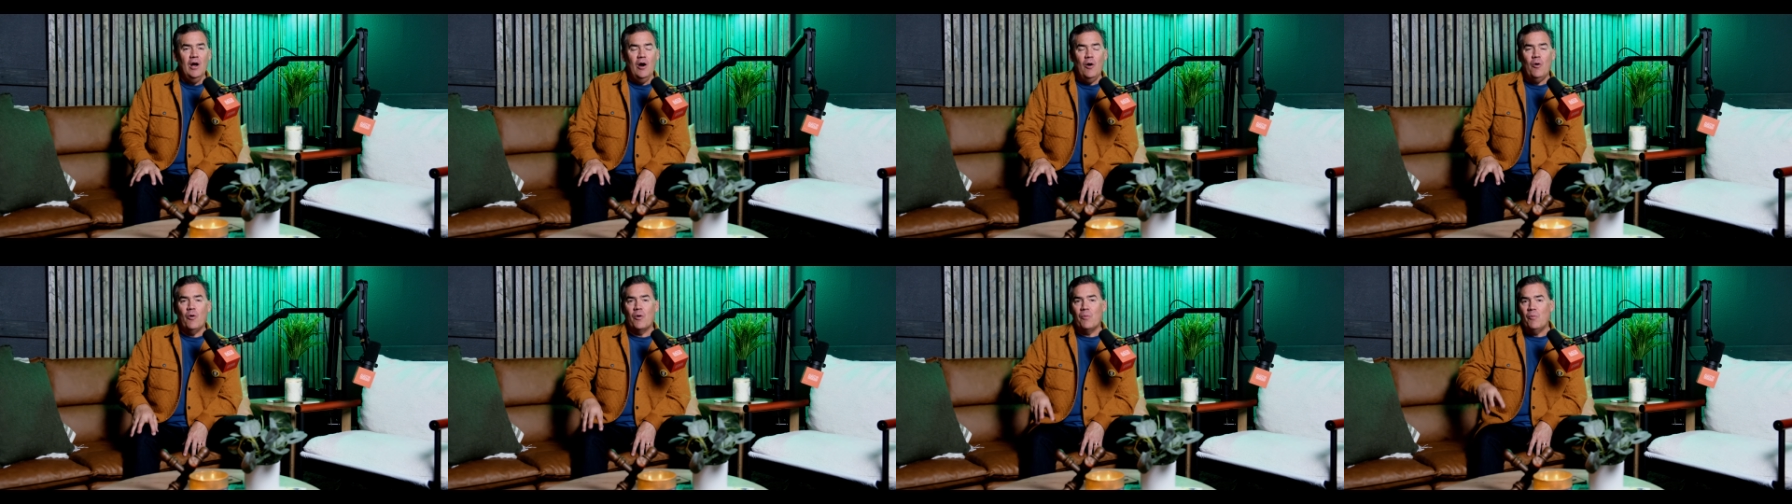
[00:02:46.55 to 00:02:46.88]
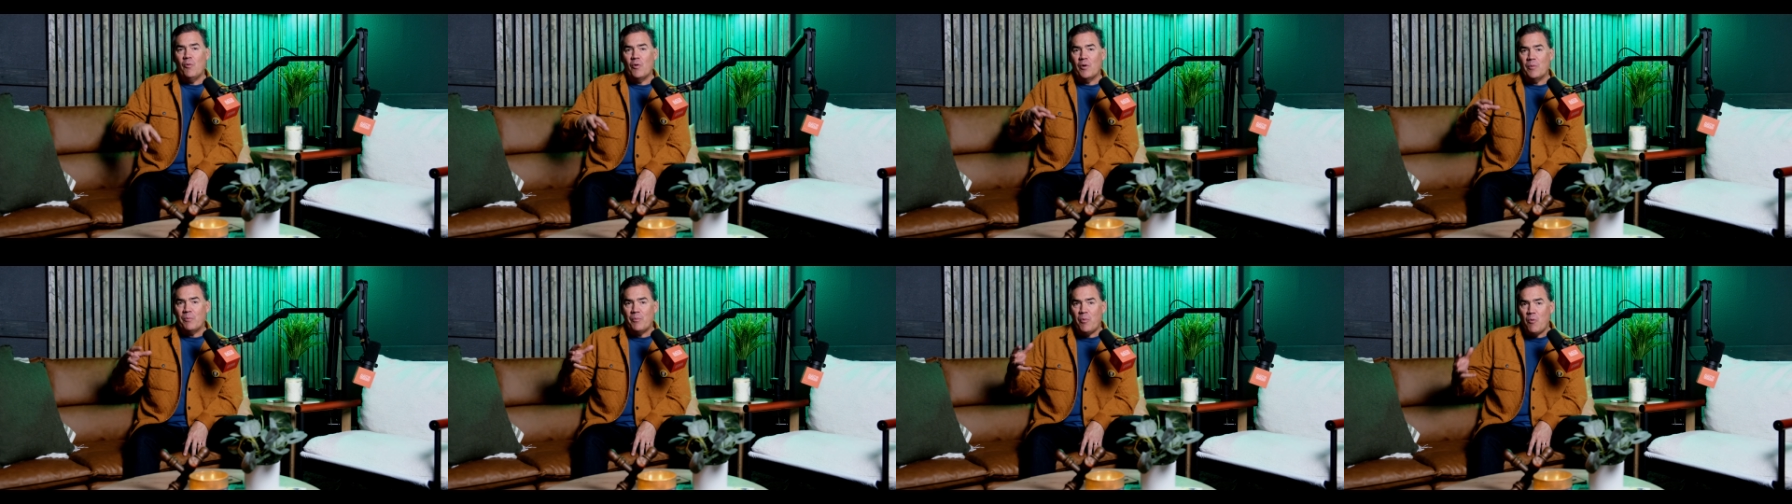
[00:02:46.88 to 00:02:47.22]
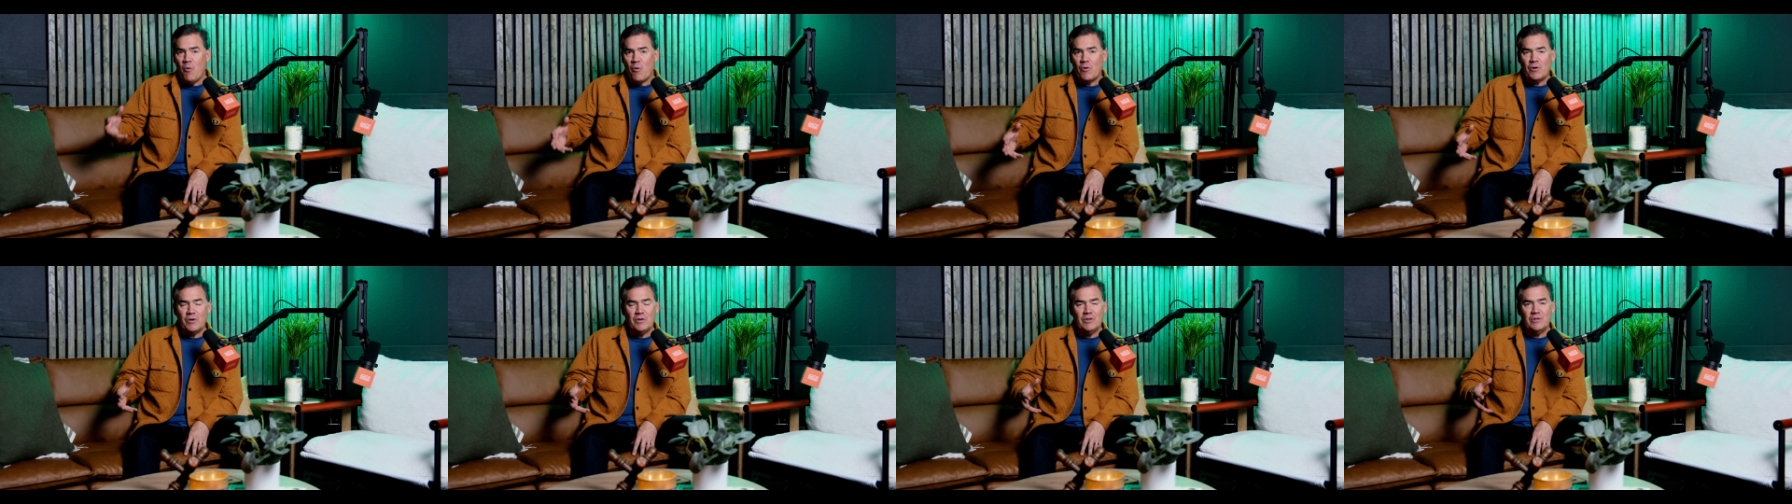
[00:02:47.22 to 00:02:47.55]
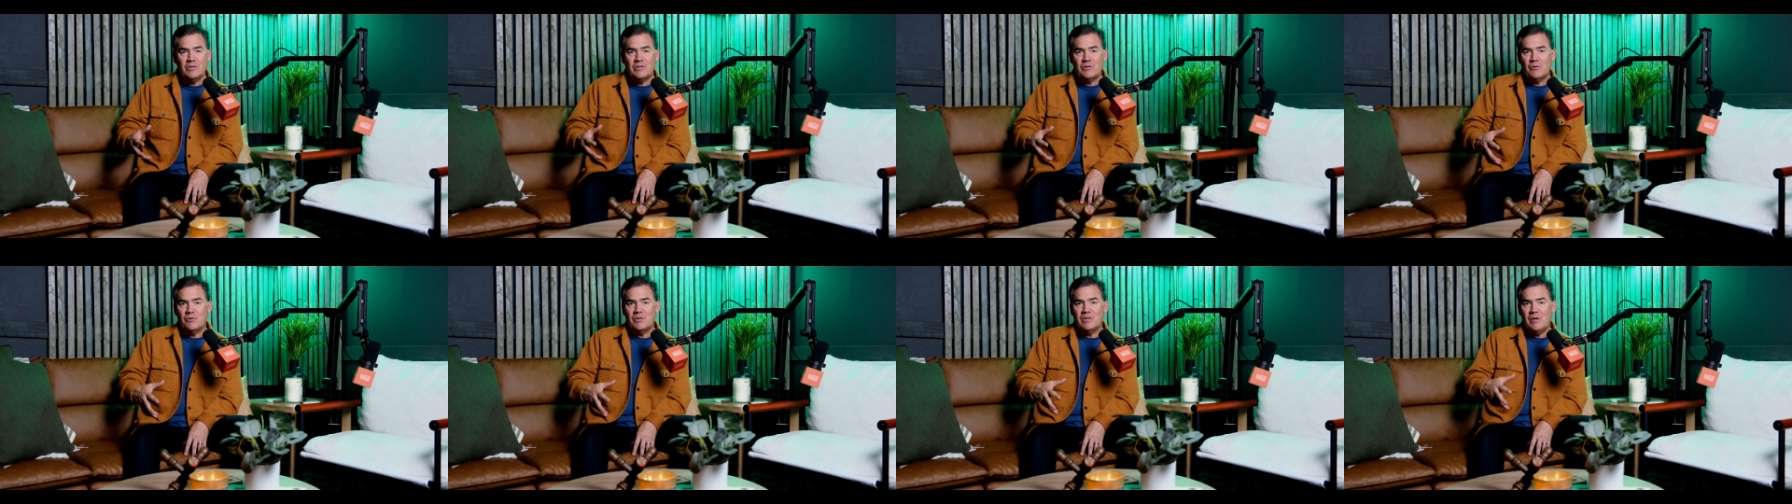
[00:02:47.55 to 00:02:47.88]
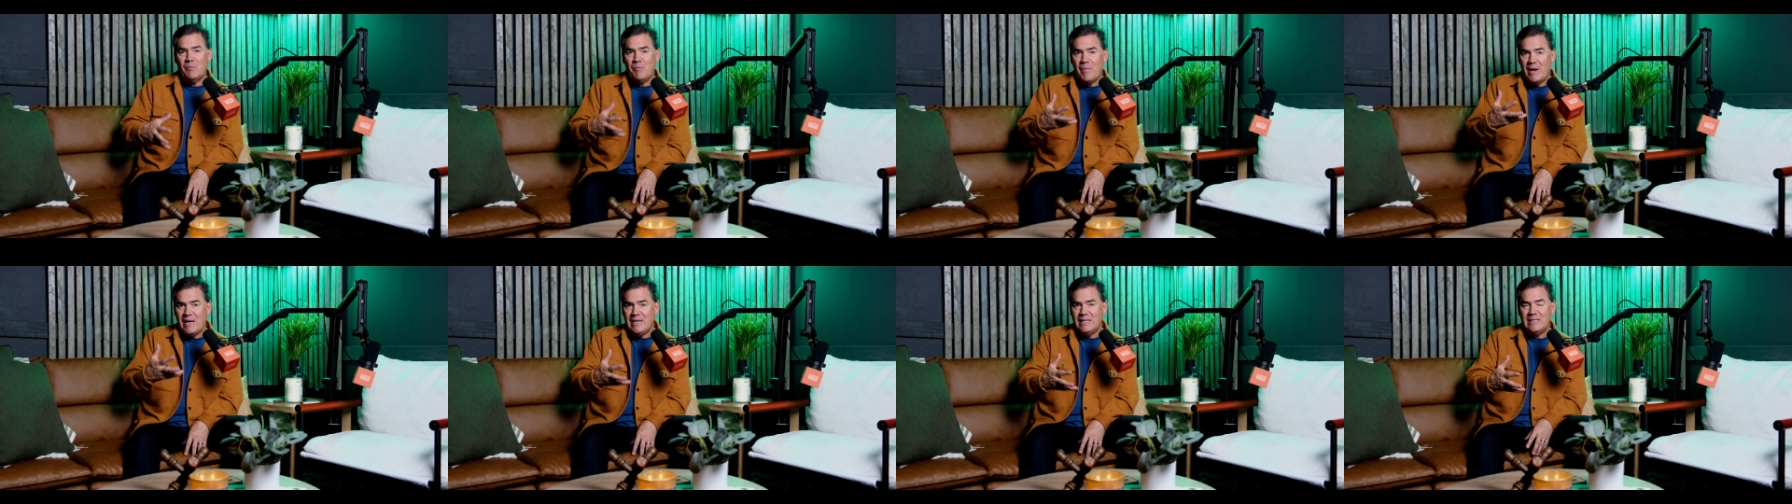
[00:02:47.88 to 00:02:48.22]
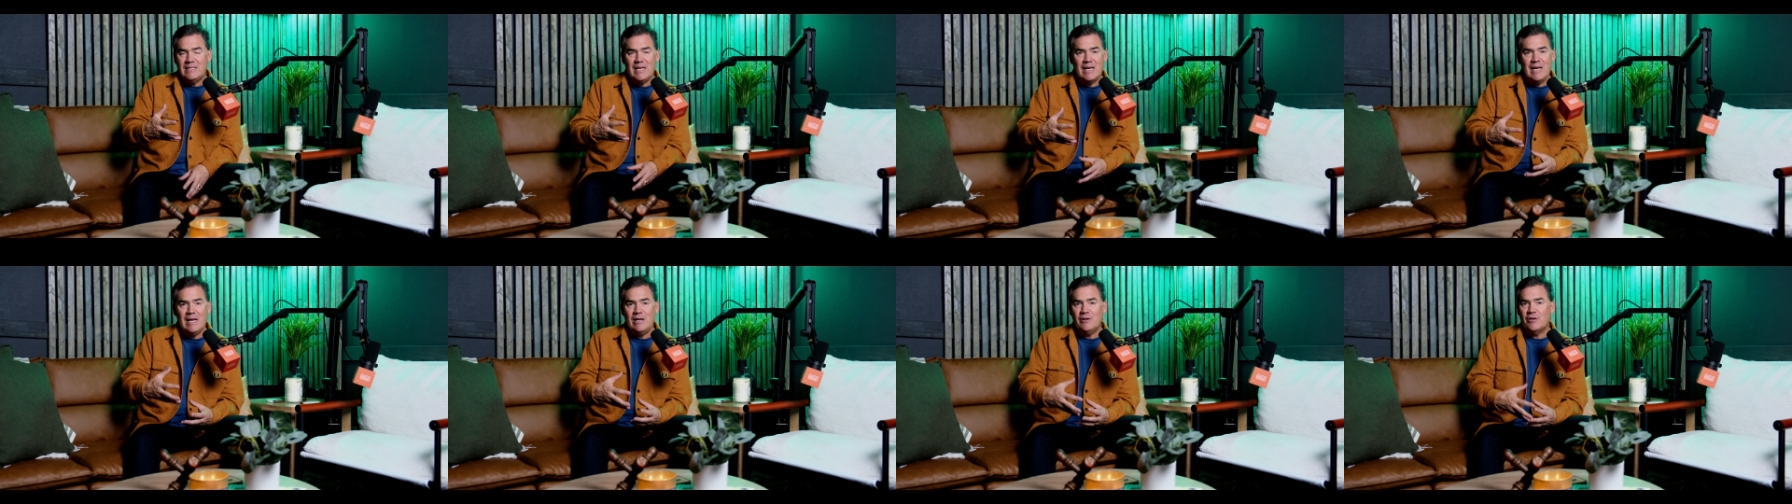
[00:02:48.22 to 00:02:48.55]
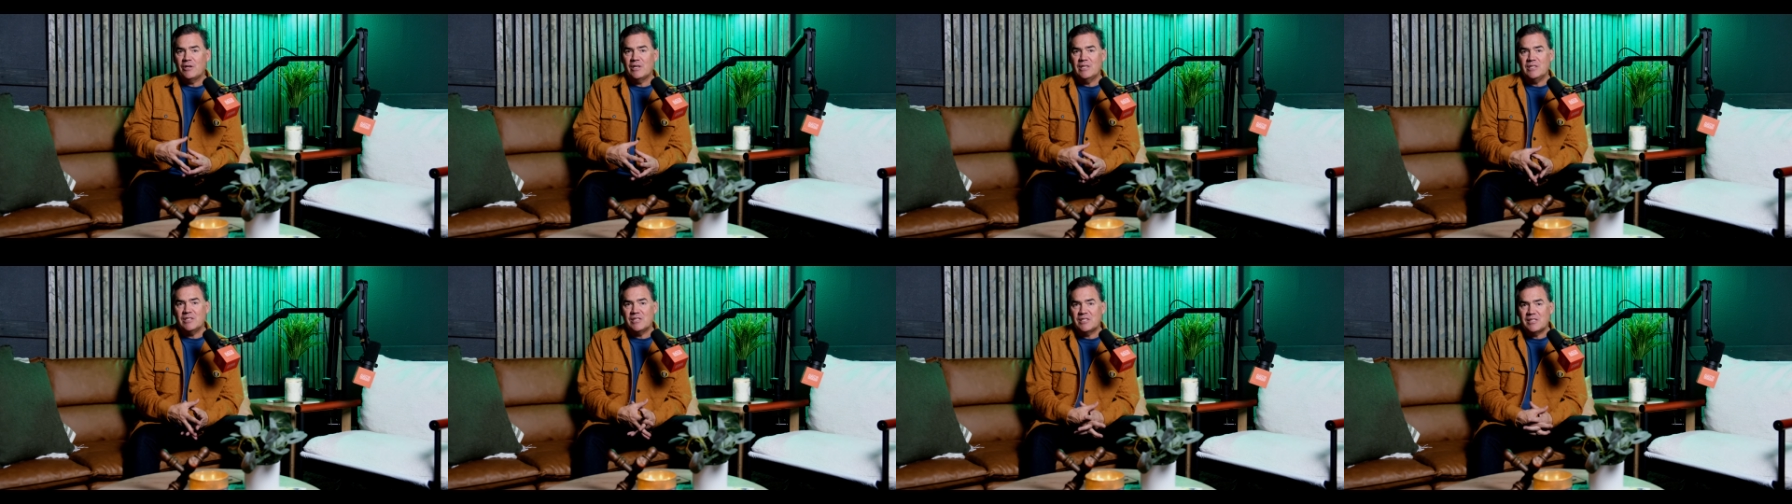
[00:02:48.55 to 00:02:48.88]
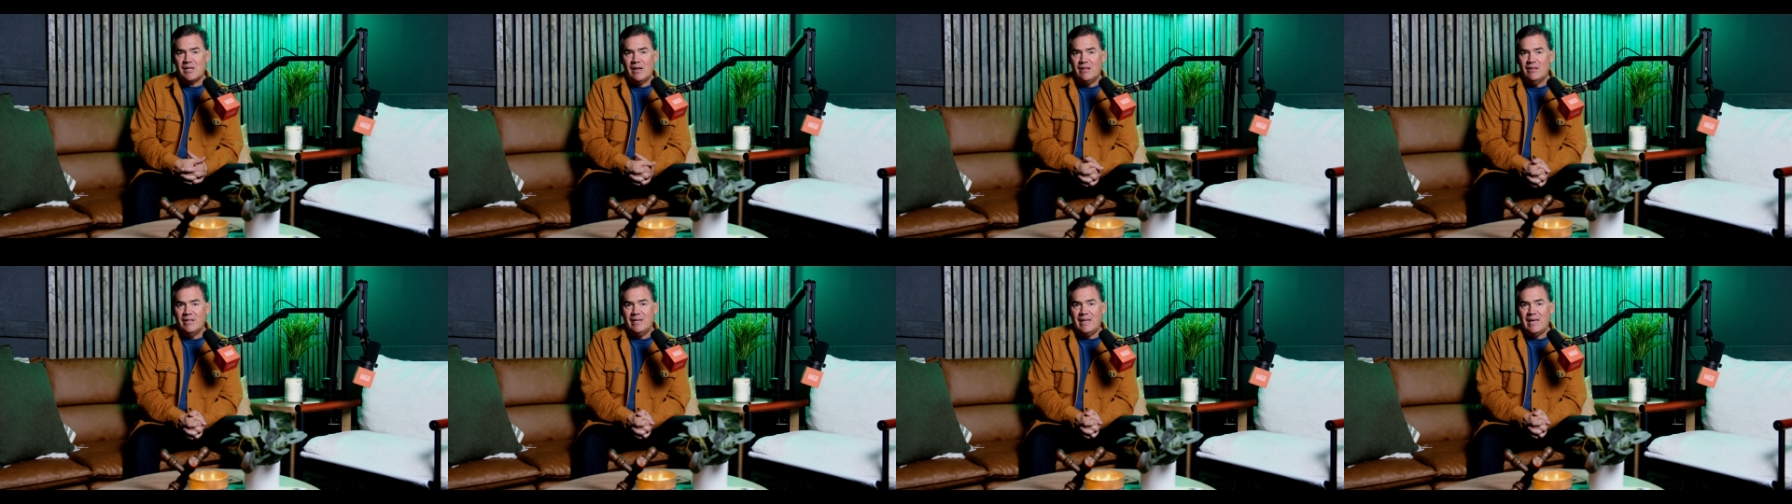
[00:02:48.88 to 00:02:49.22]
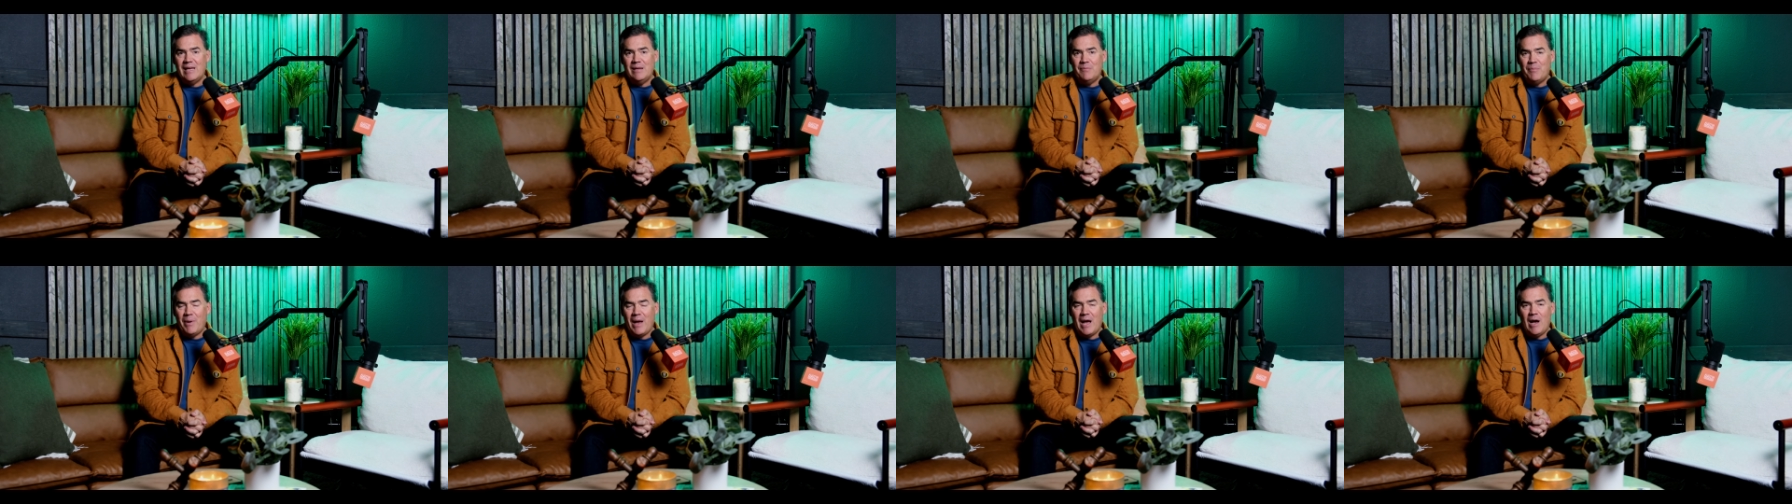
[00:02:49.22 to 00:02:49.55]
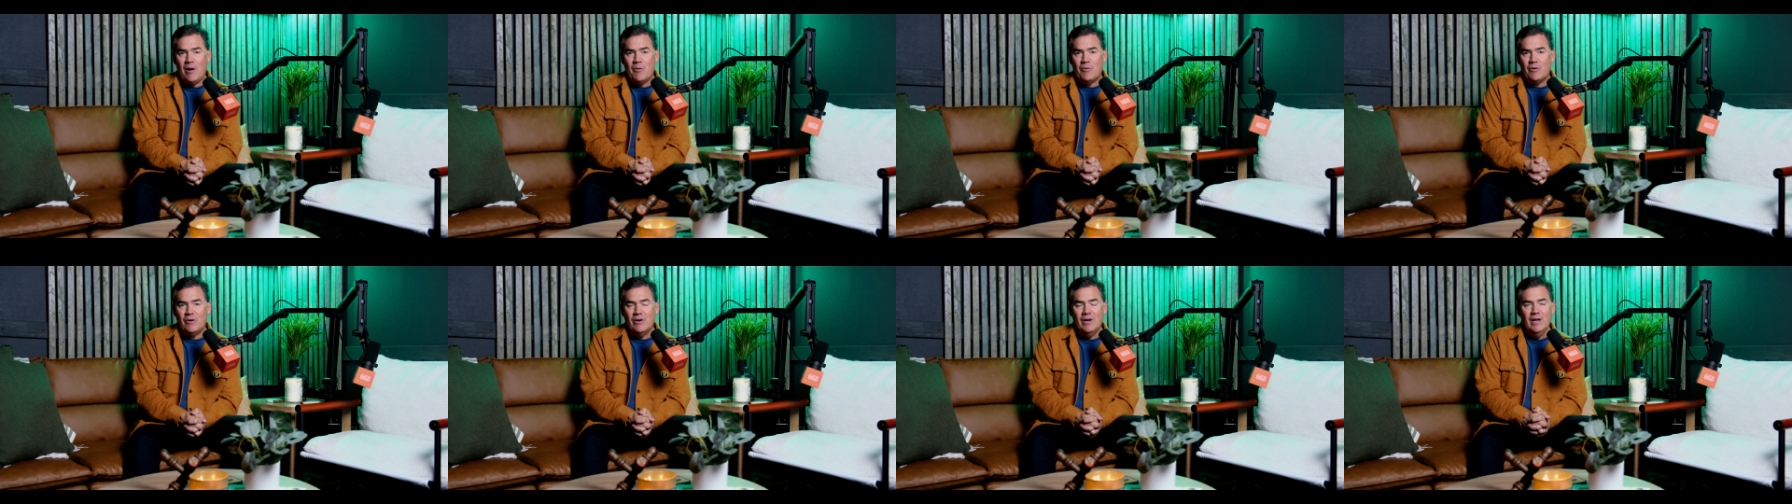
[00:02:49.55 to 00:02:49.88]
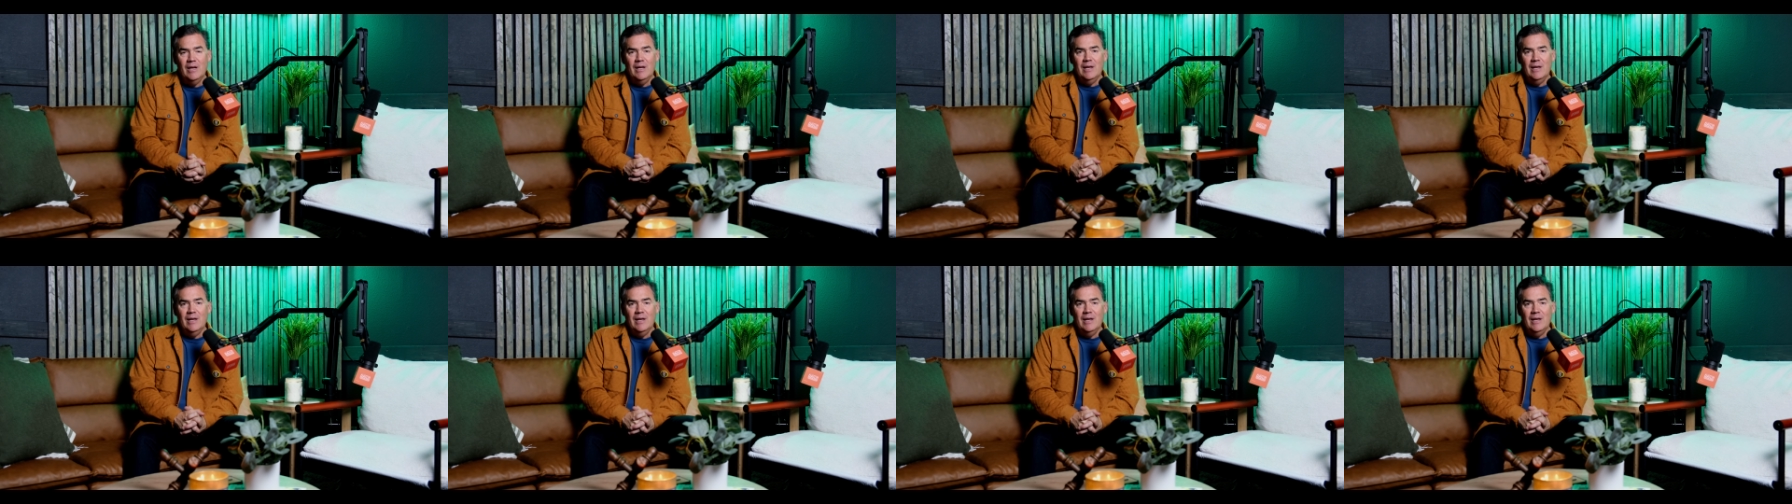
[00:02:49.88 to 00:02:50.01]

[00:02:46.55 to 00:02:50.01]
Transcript: or more important or to maintain or consolidate power.